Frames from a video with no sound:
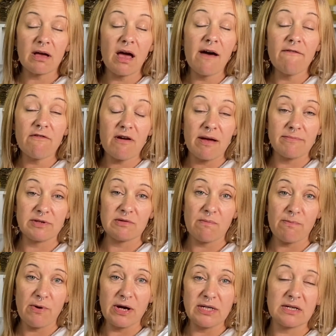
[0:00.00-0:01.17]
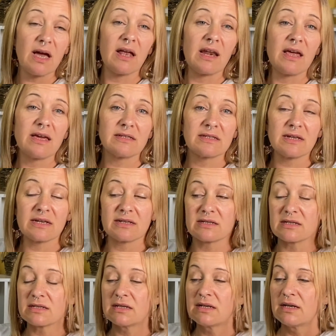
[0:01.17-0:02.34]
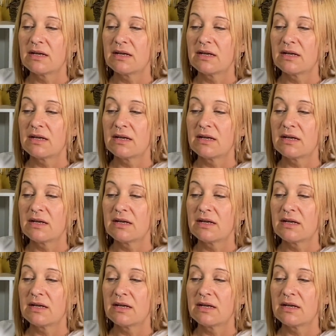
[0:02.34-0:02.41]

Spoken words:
cover up some bright colours, and